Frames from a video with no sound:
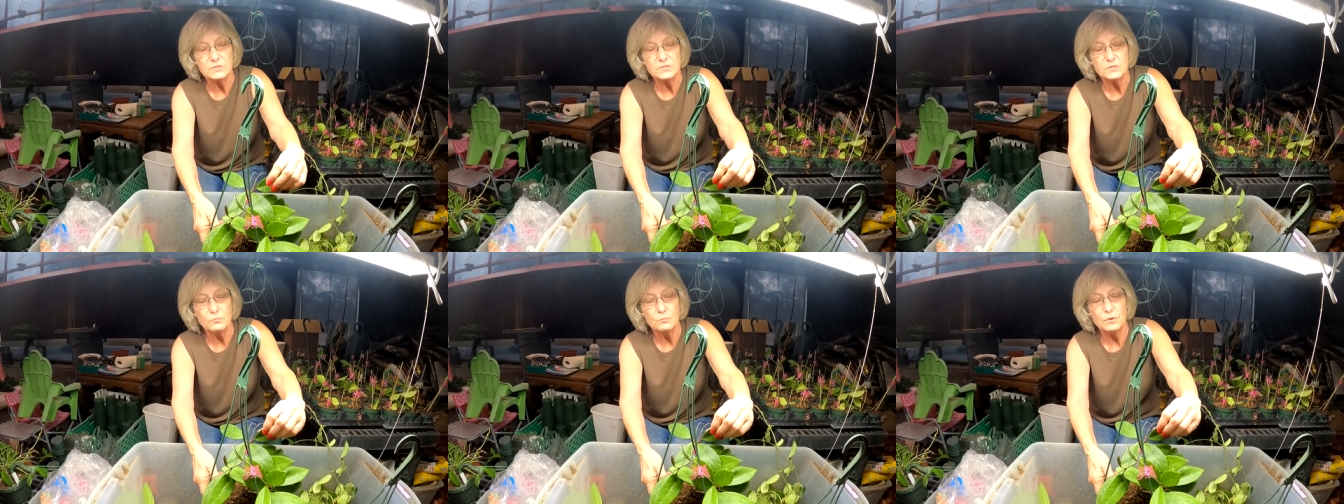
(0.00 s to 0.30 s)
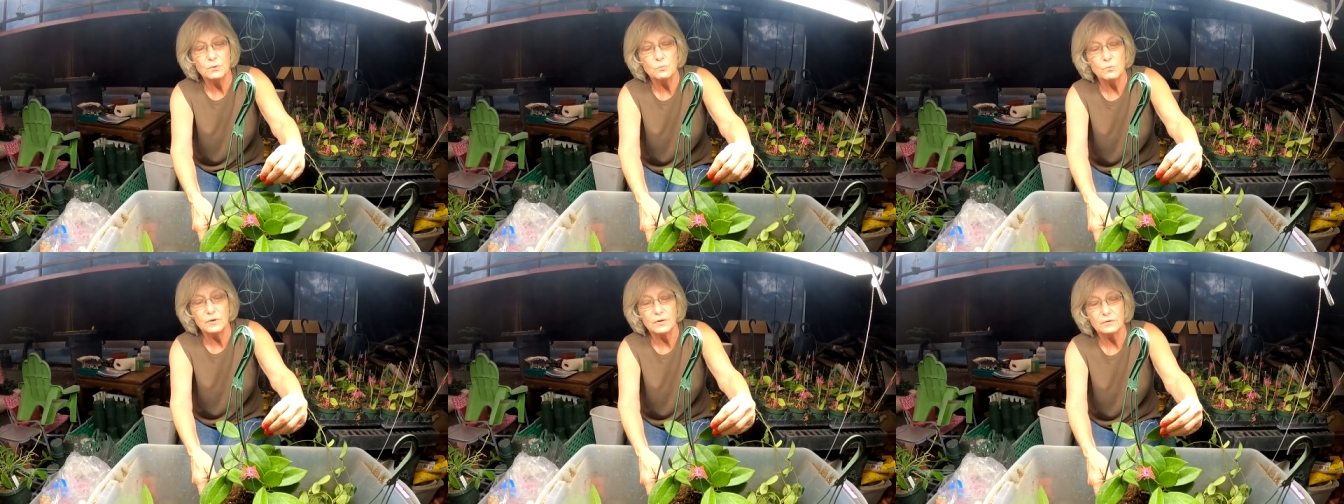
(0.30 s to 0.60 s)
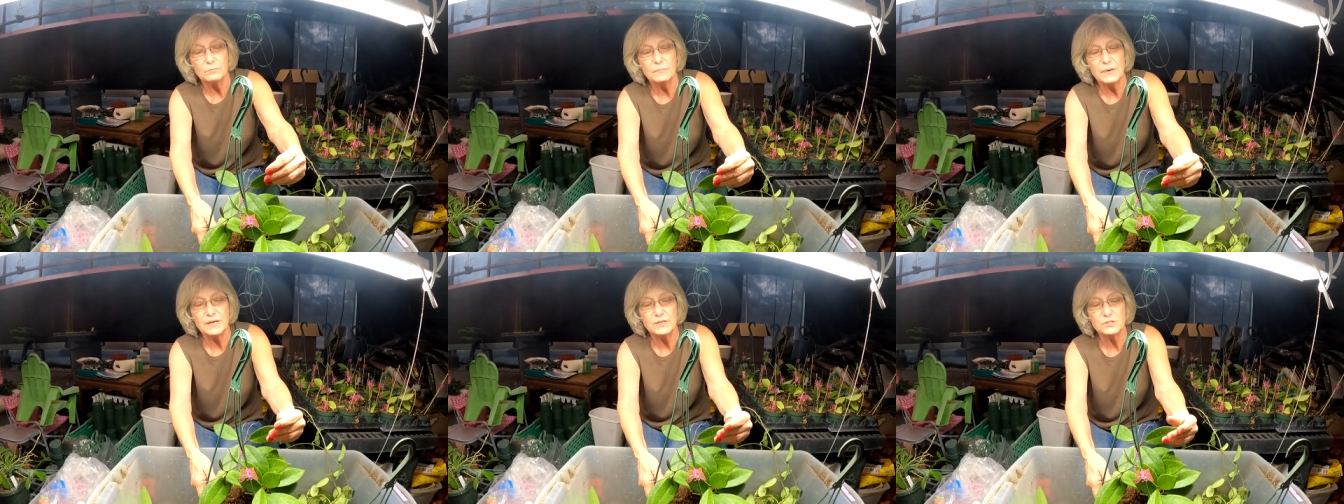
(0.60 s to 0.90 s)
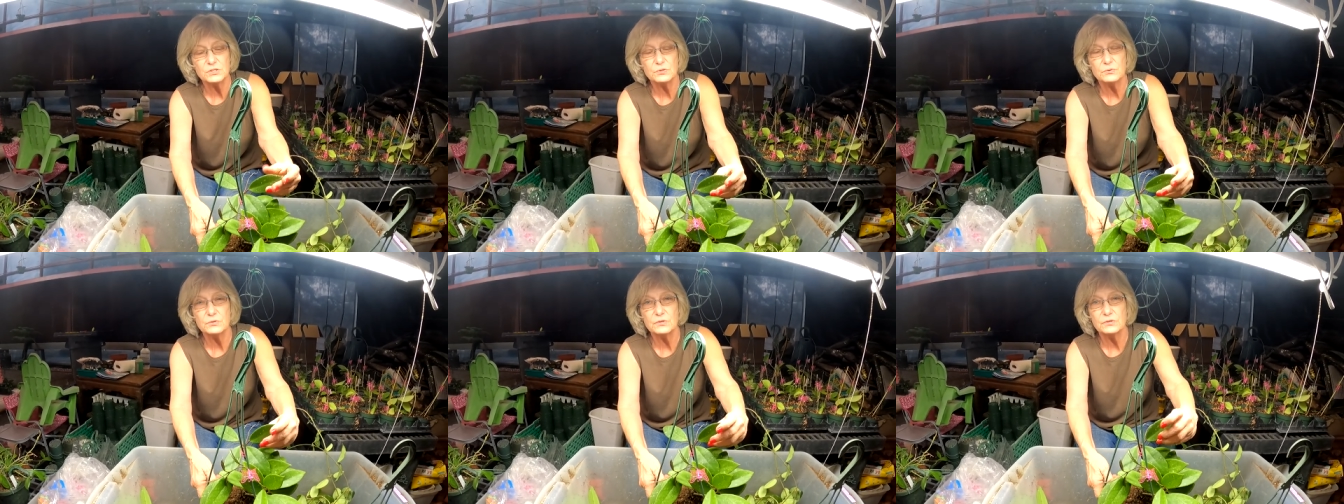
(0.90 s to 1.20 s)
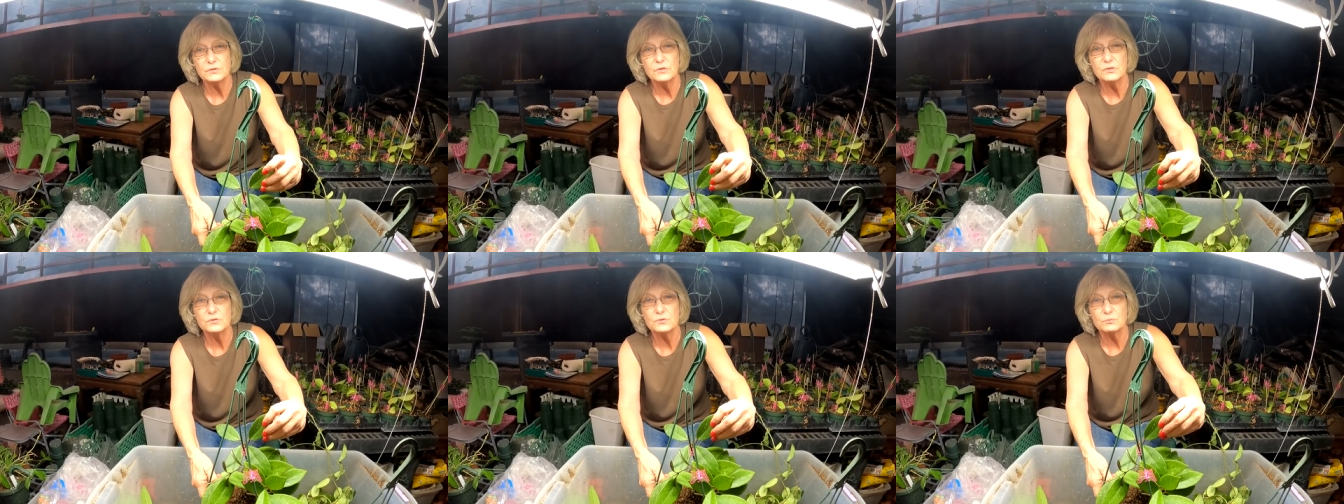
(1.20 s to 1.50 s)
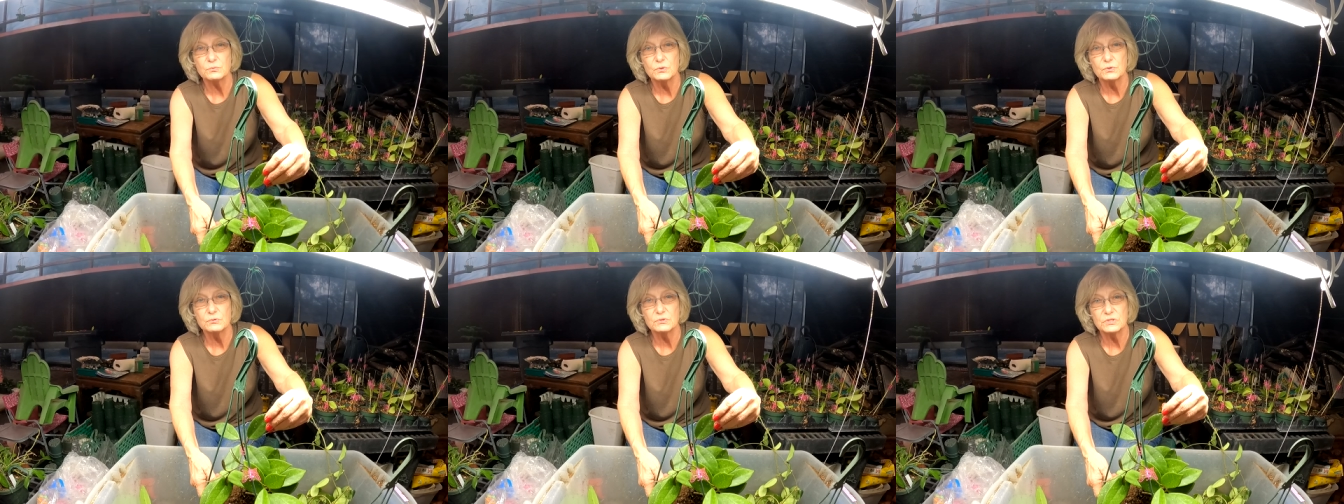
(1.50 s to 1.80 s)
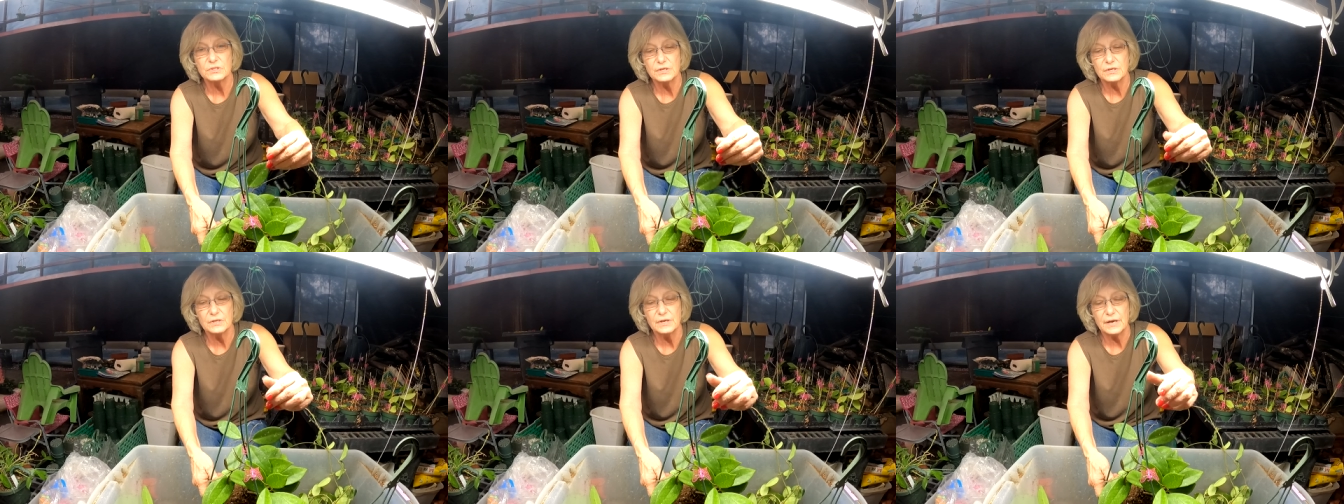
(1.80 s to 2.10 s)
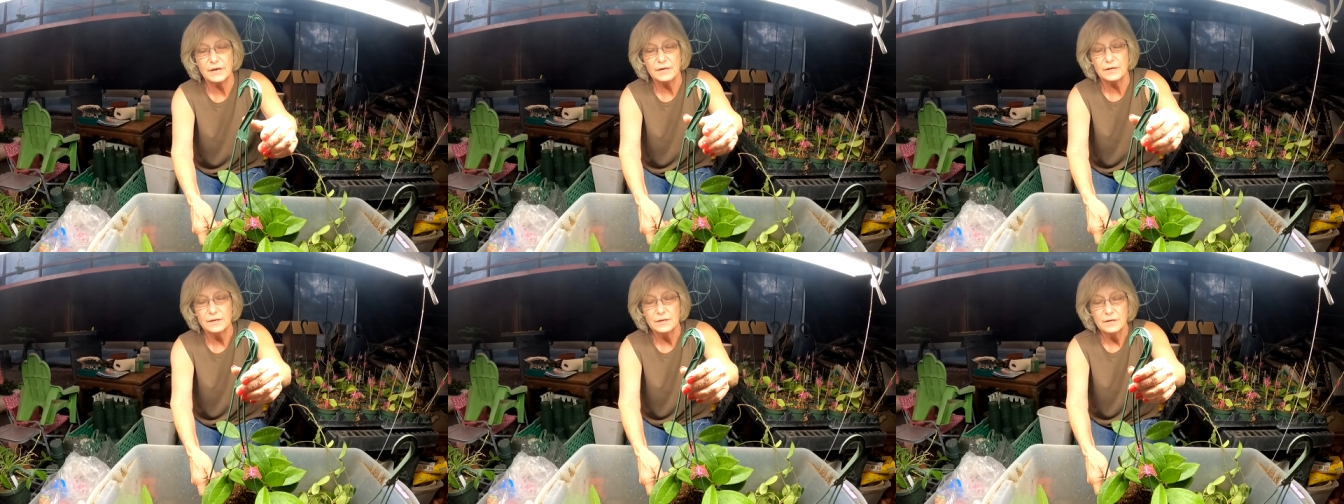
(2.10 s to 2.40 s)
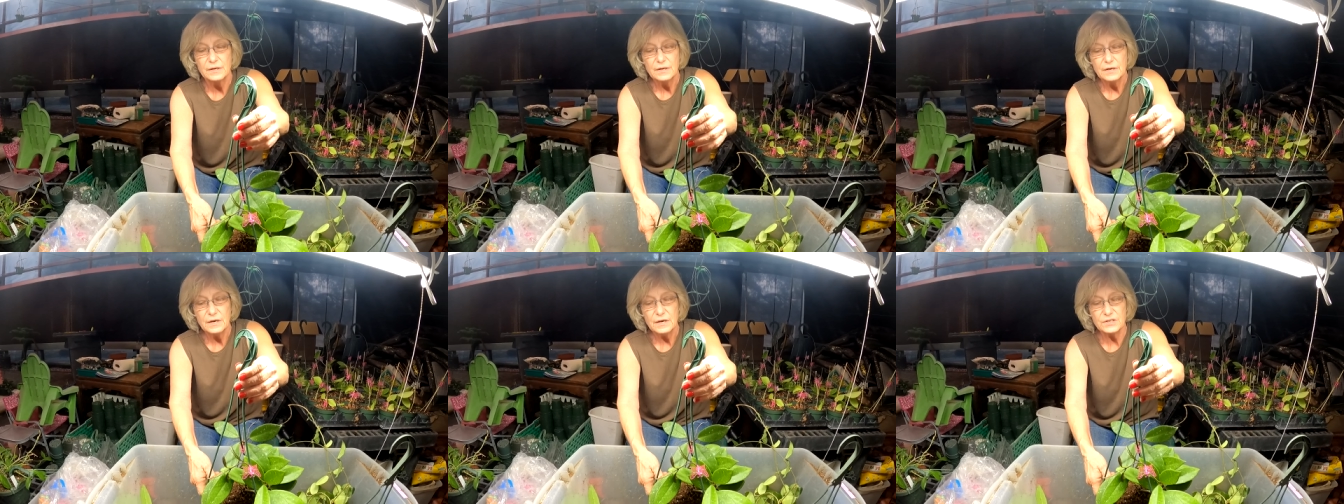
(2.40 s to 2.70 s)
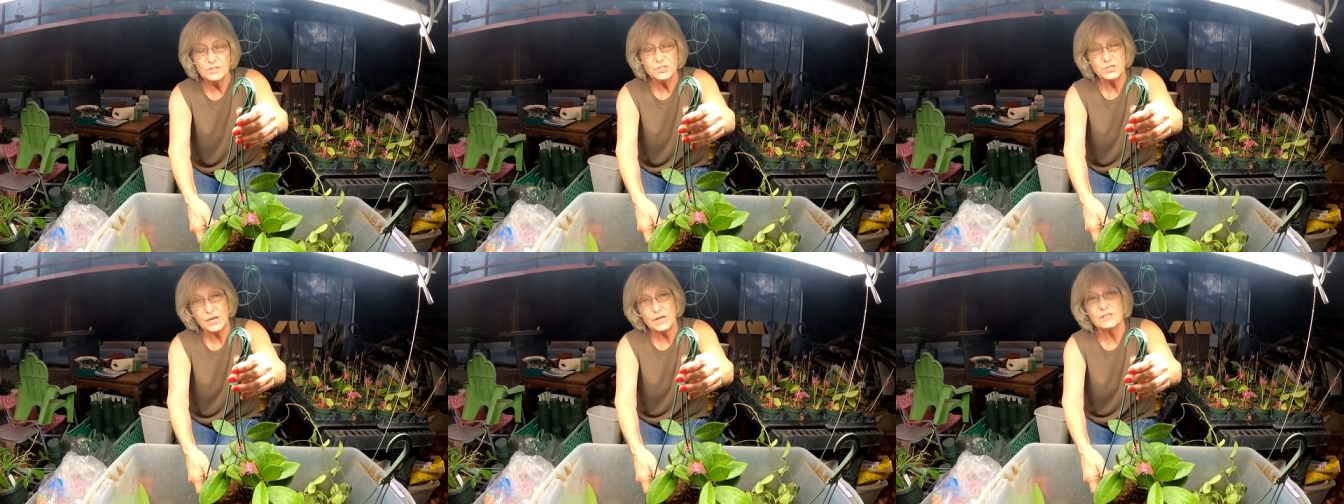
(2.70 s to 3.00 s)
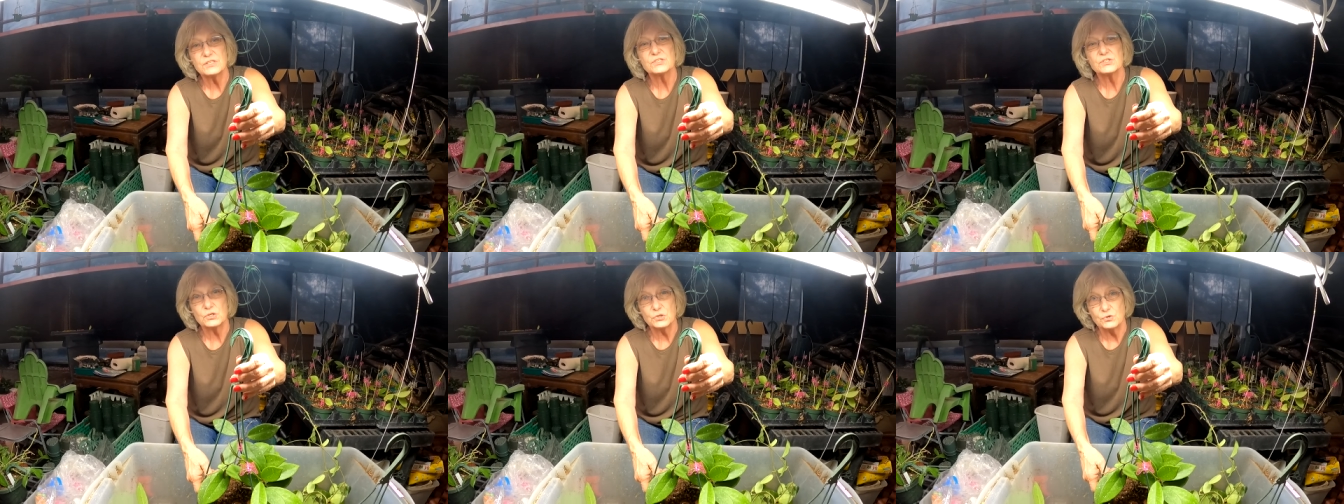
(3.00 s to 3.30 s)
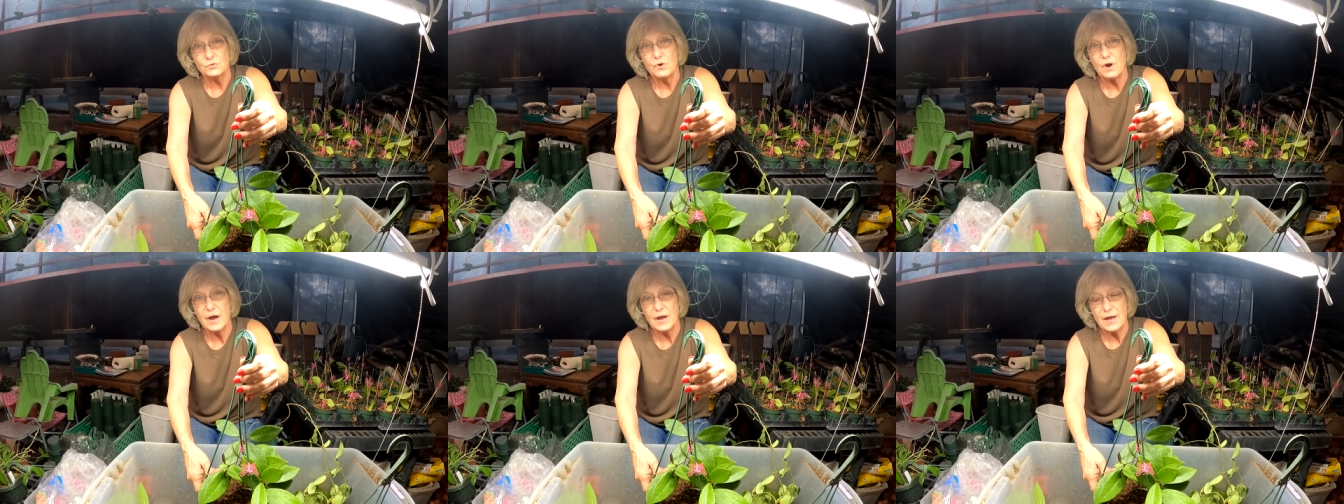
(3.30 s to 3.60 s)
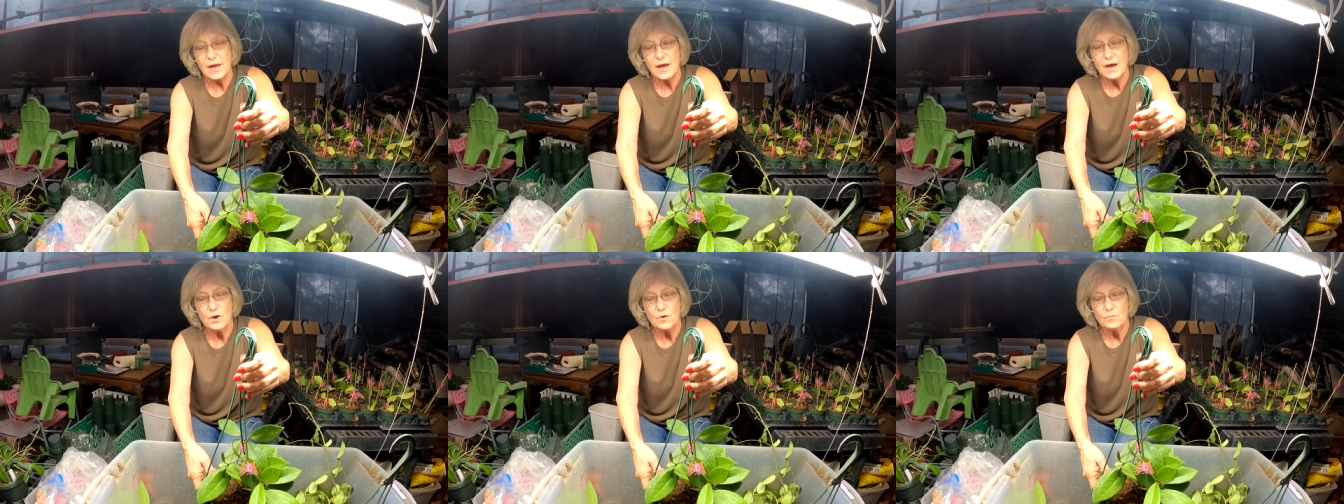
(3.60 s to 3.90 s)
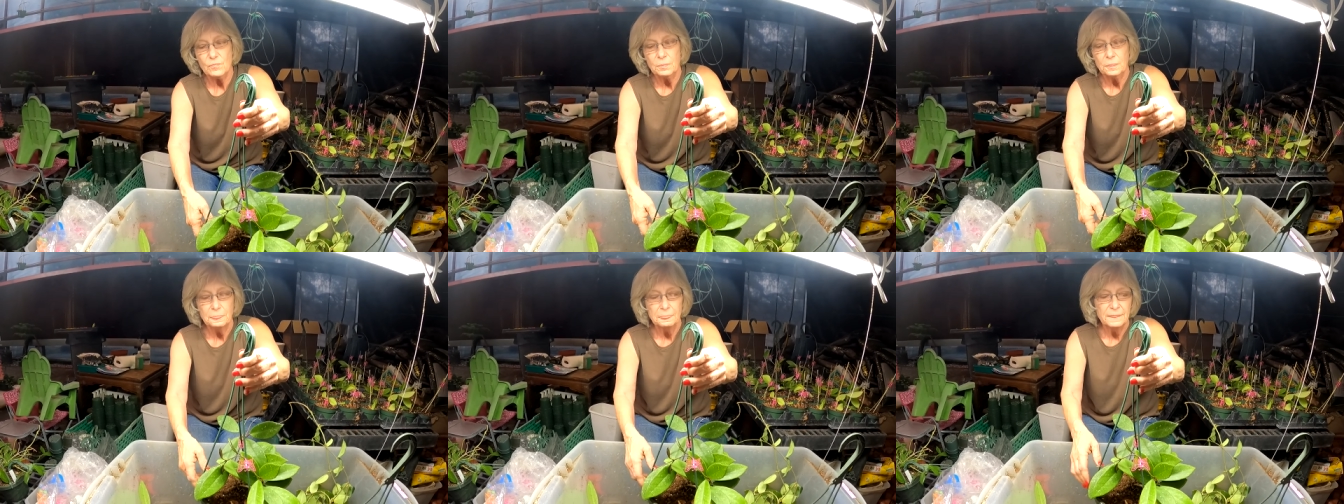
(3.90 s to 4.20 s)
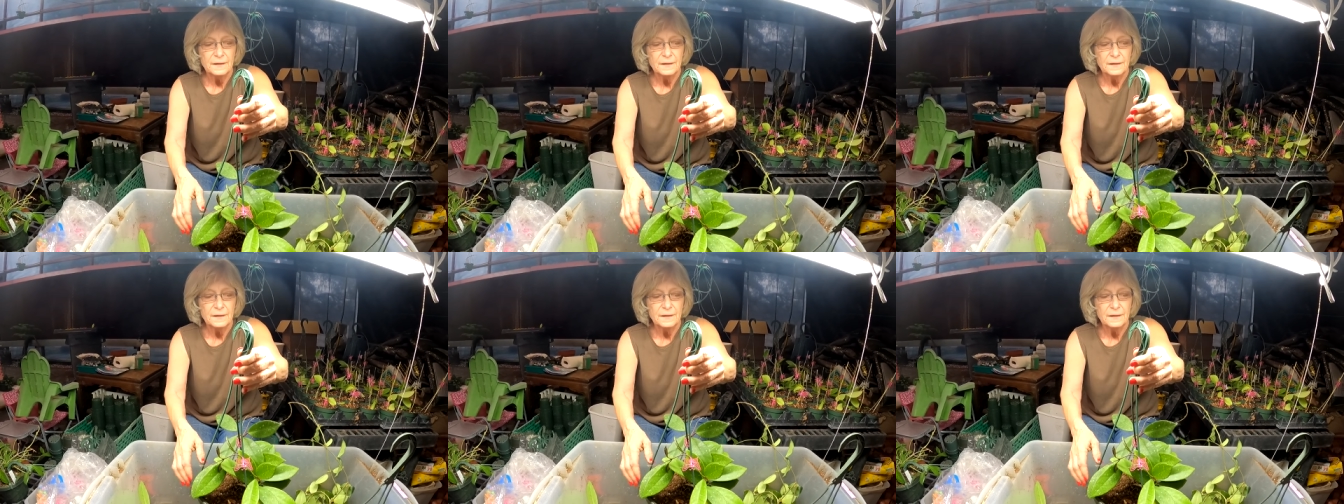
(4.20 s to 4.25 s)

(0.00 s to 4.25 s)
So we want to make sure that those roots get a, a chance to dry out.